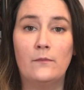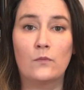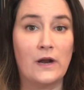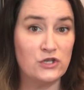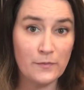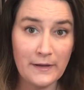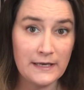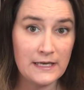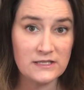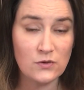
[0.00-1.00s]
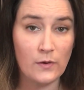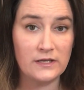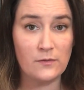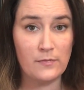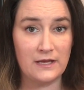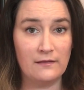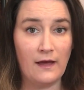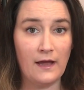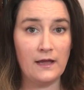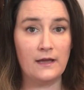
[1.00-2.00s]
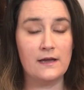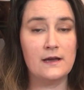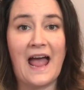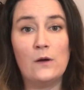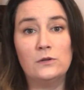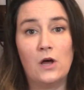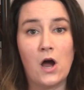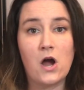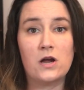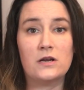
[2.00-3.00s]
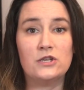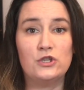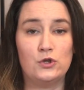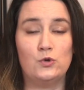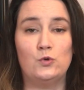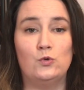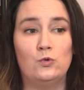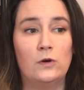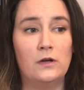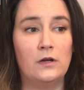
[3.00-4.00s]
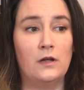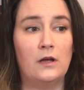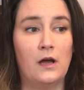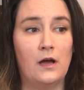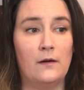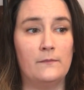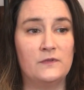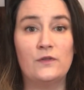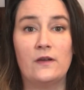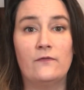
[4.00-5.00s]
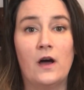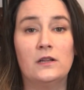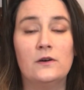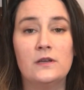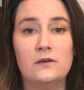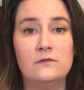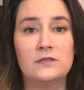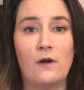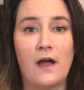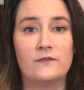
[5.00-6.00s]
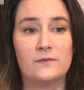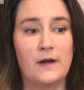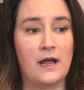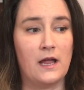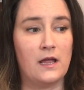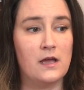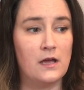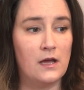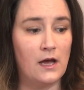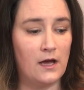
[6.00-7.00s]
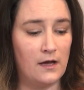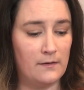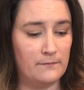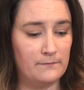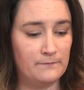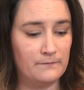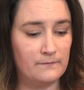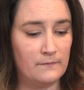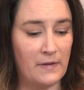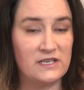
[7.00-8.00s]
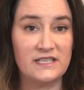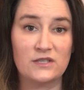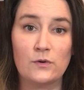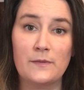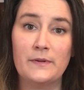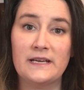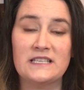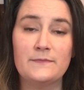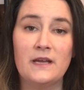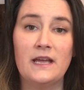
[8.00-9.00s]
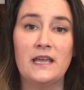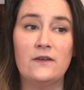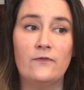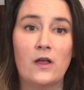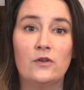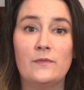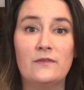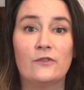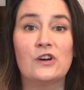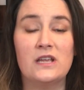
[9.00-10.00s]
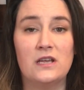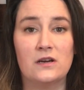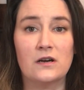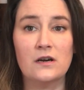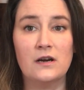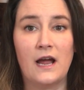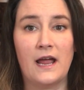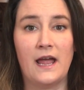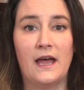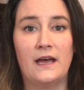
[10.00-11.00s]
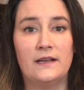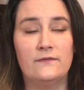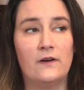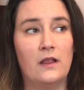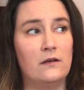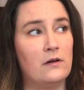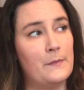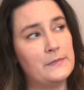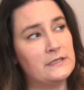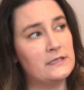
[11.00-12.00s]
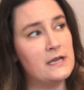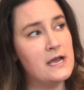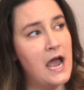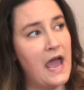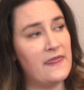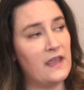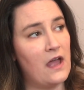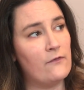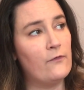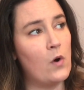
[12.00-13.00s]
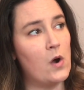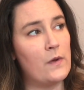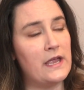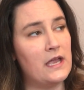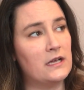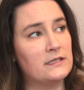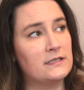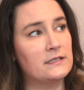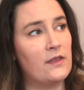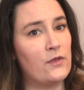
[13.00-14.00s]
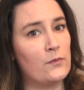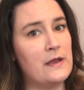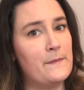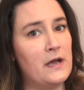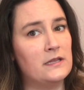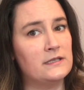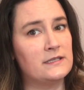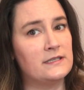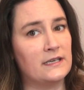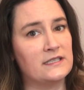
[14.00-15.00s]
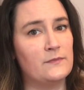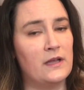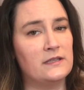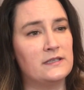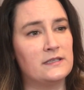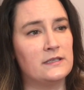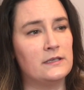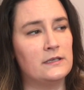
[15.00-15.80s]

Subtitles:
regimen is going to be like. How long do they follow you? So after my disc replacement, he followed me for a year. I had follow-ups, I think at 4 weeks, 3 months, 6 months,